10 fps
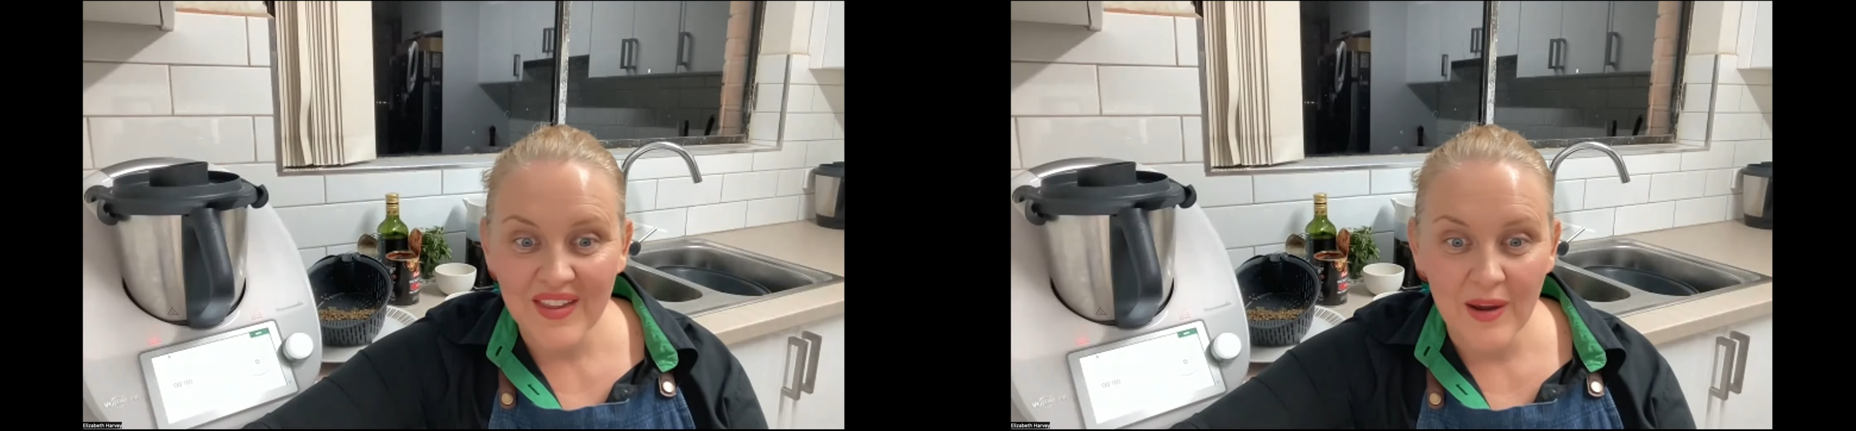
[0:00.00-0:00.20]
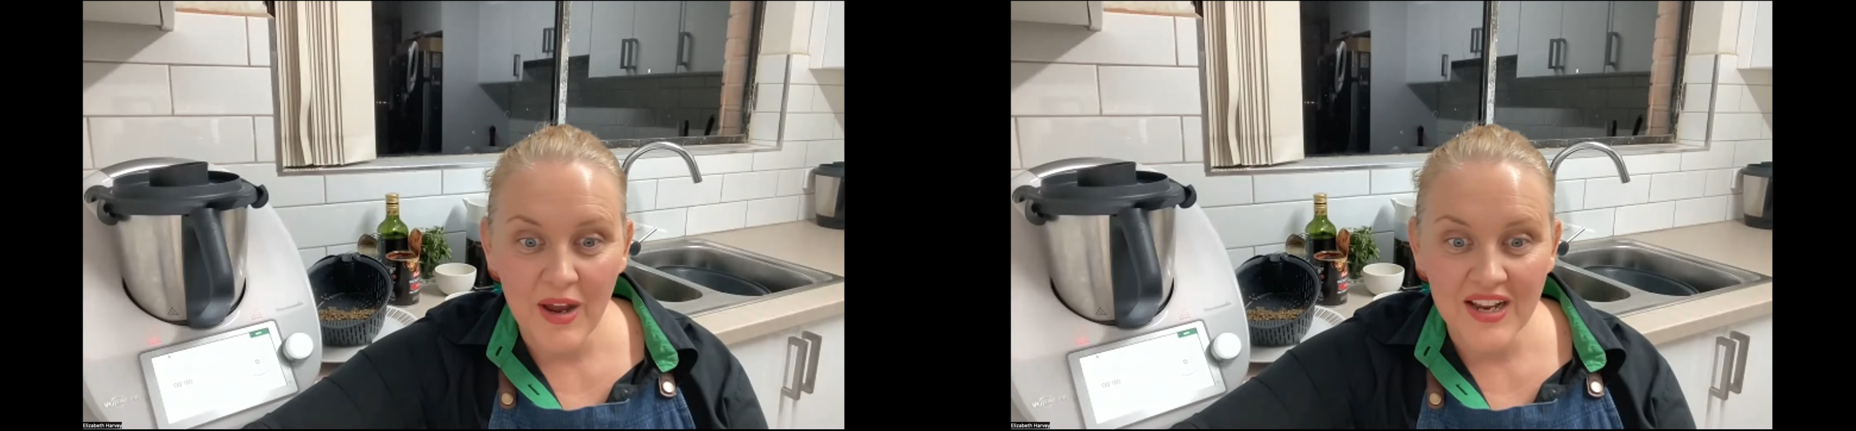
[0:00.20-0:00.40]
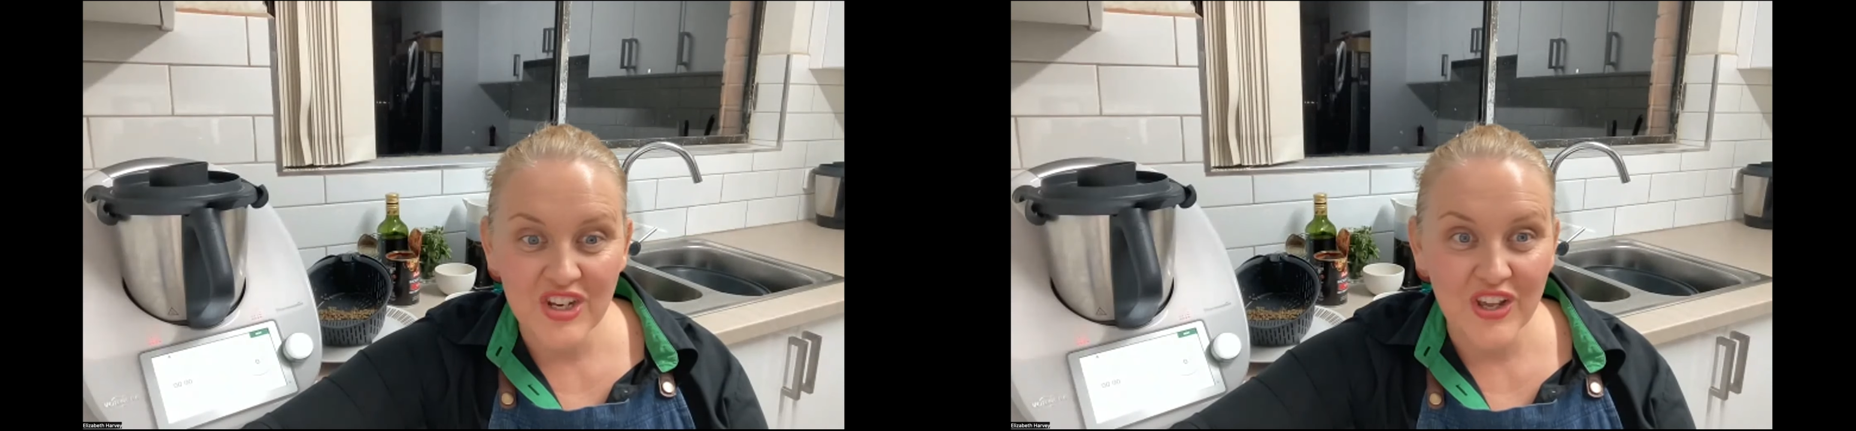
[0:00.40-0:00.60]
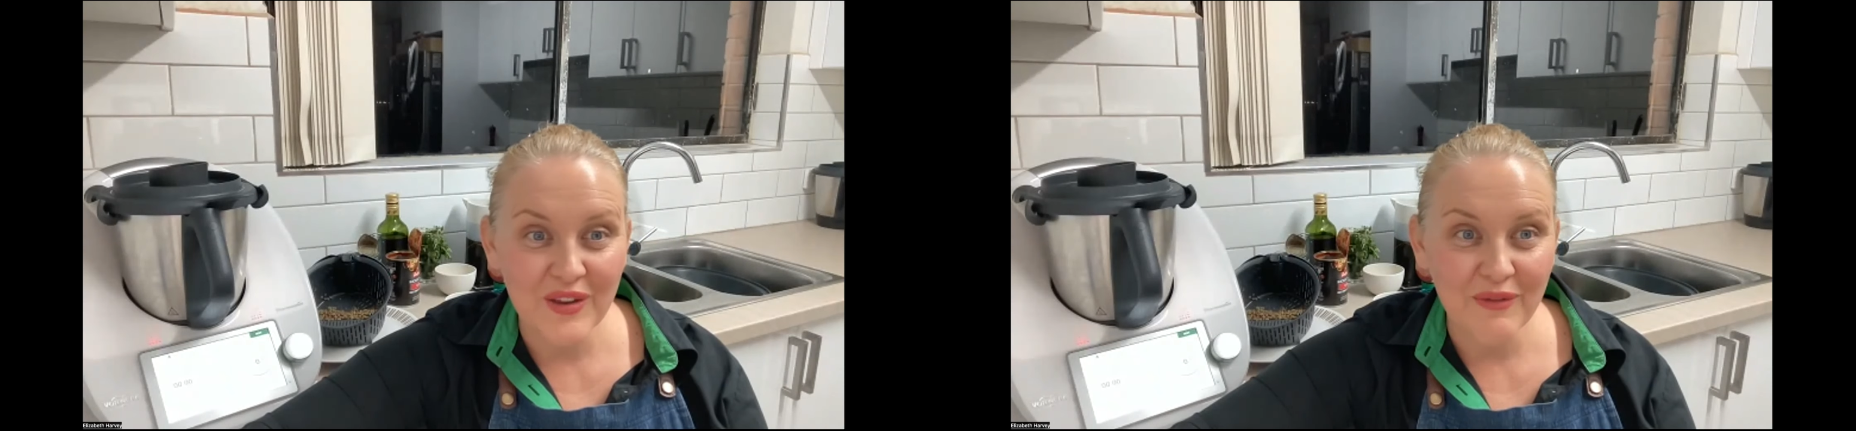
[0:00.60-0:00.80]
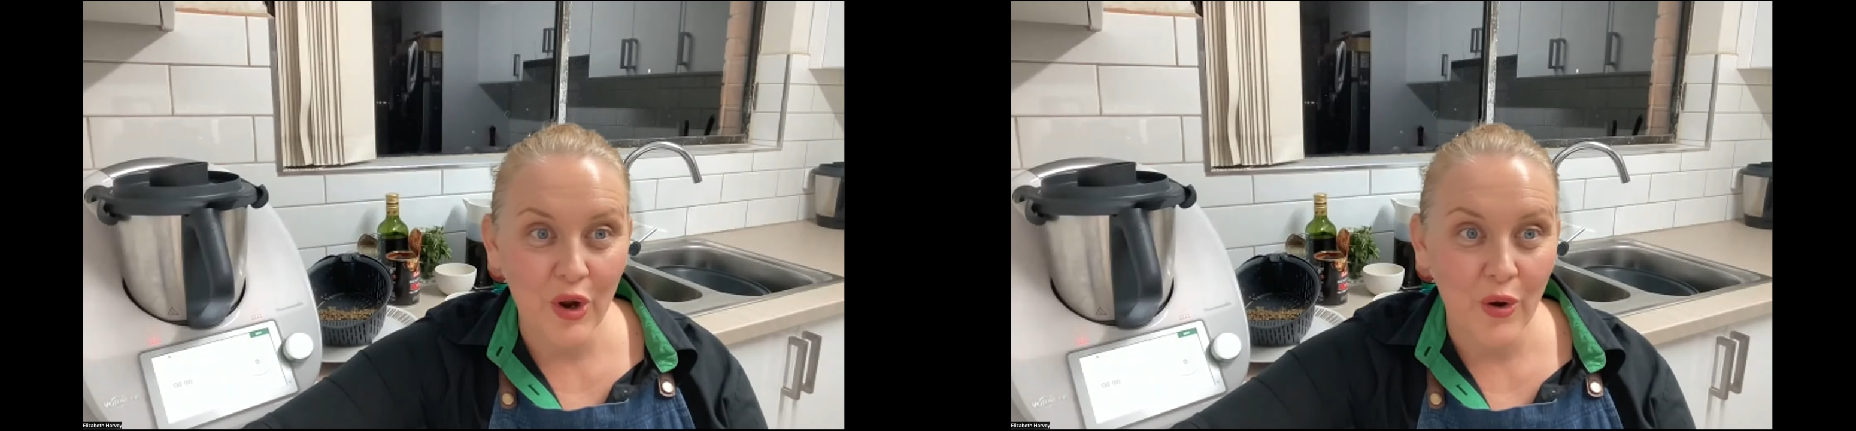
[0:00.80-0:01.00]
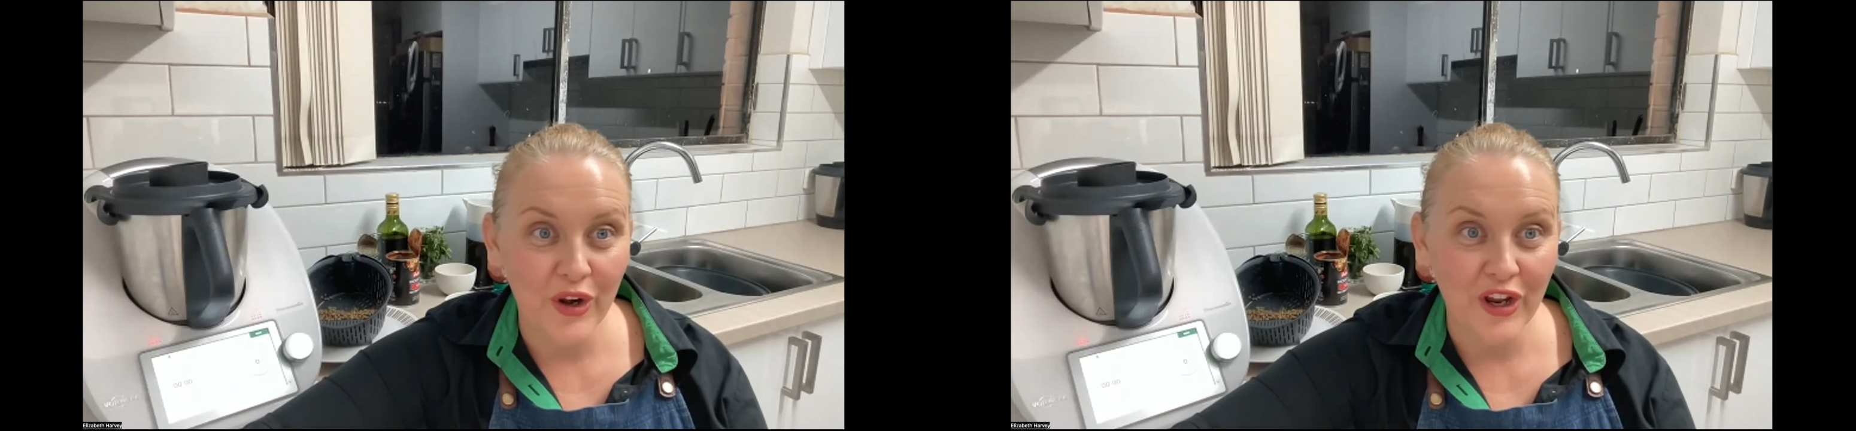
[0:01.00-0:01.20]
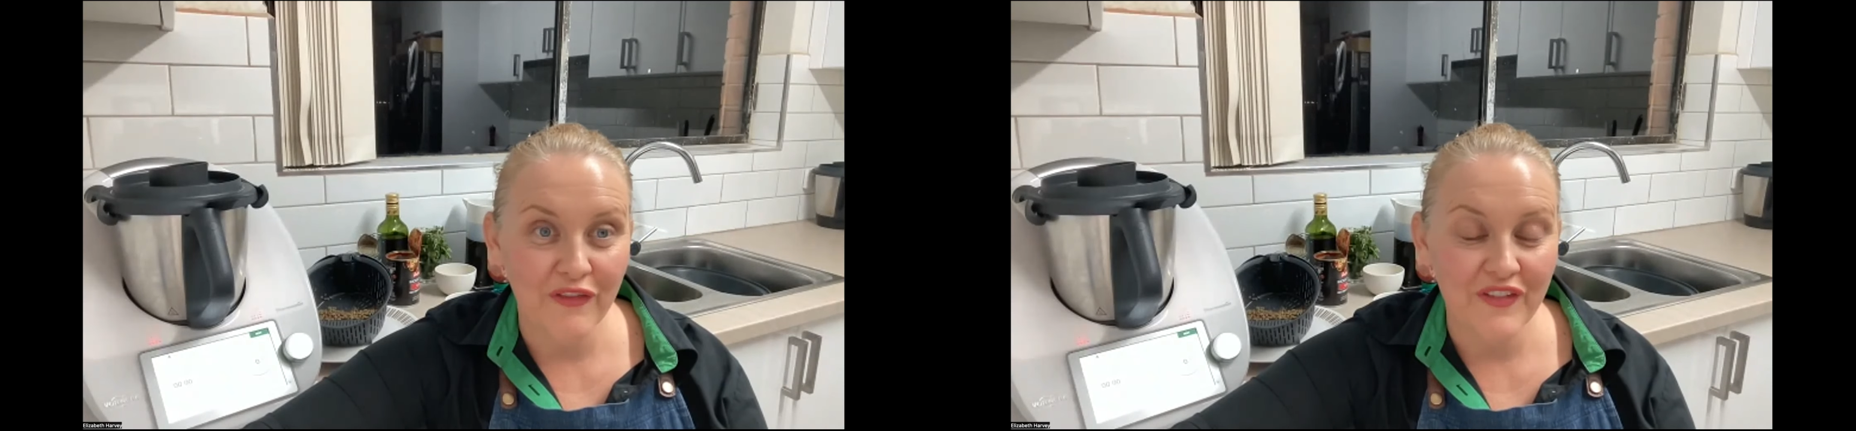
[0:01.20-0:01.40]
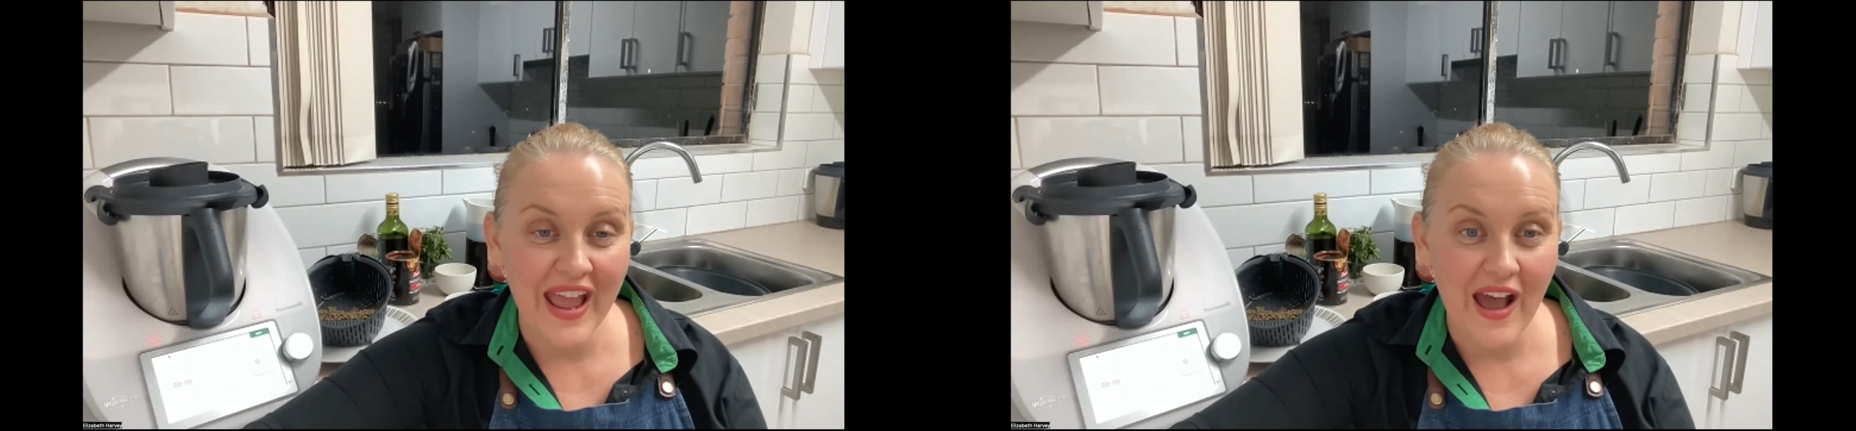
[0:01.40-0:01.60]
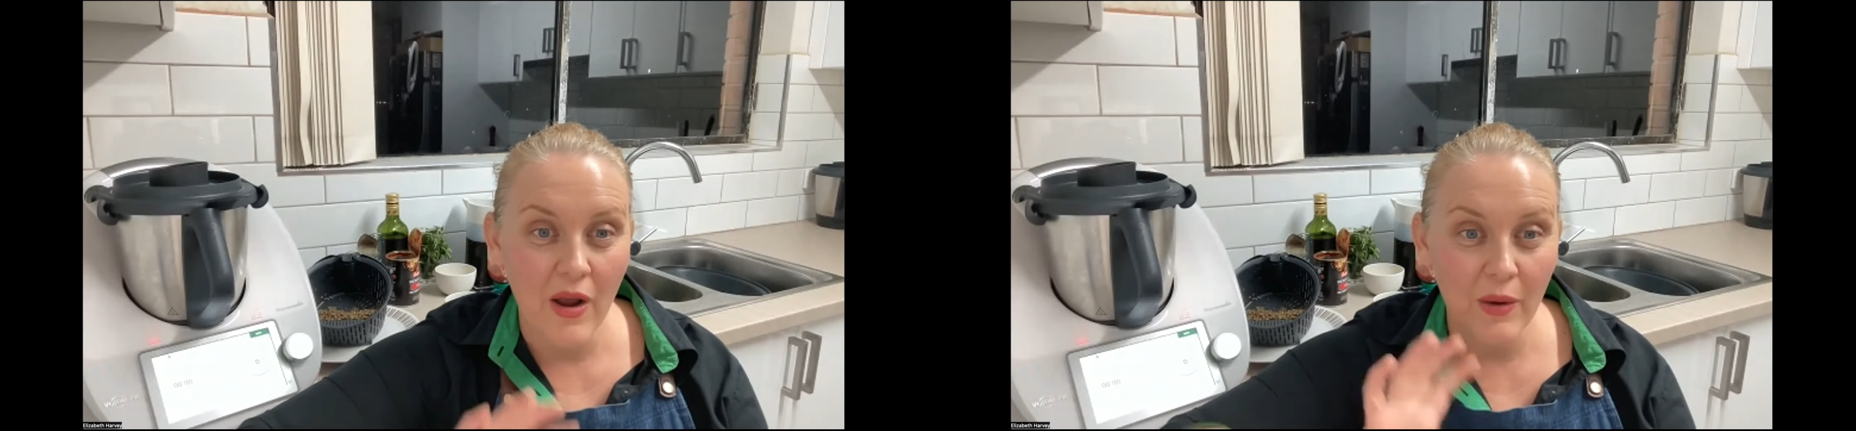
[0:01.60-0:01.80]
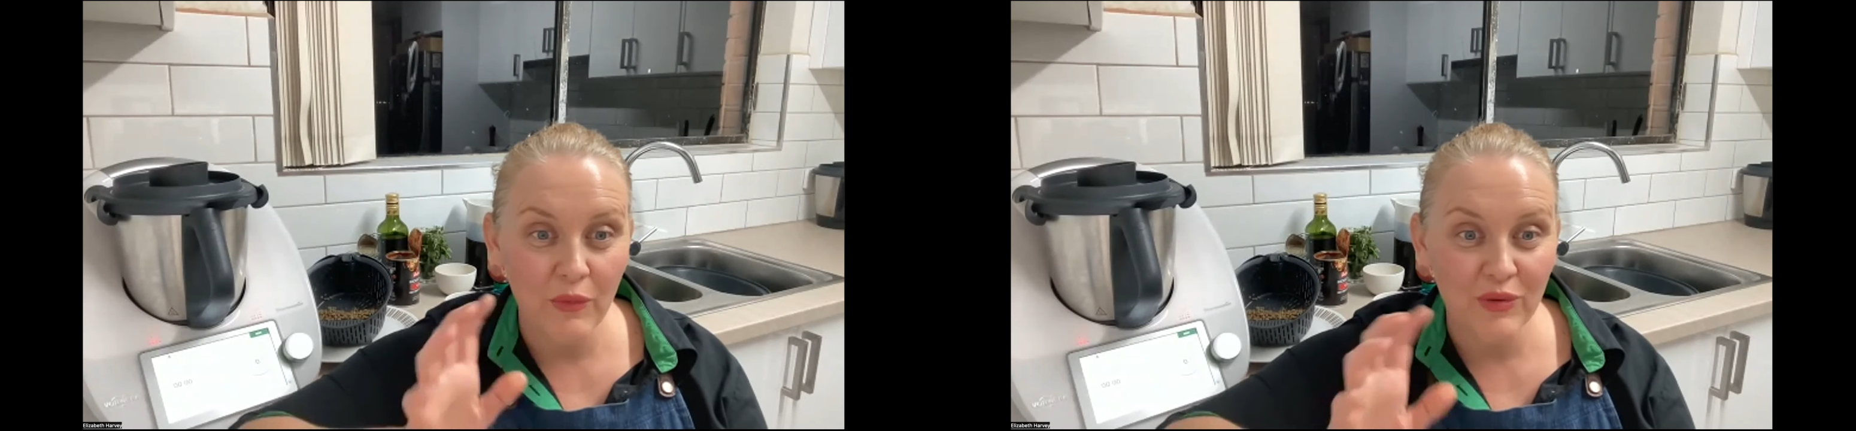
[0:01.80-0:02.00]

might turn the recording off now and